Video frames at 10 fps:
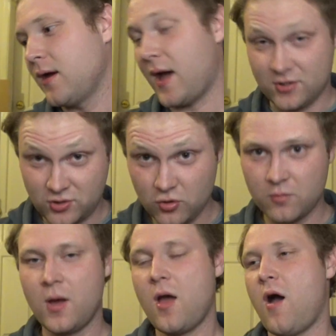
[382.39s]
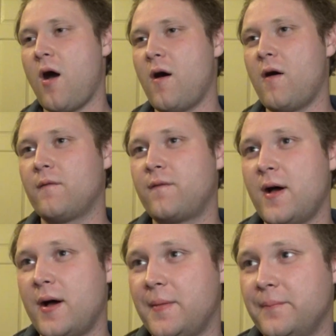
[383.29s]
I assume, of
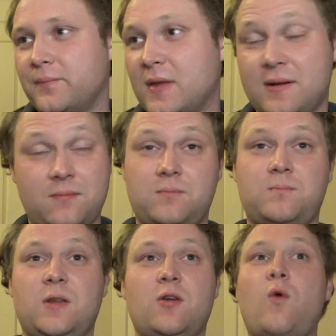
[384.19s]
and you know,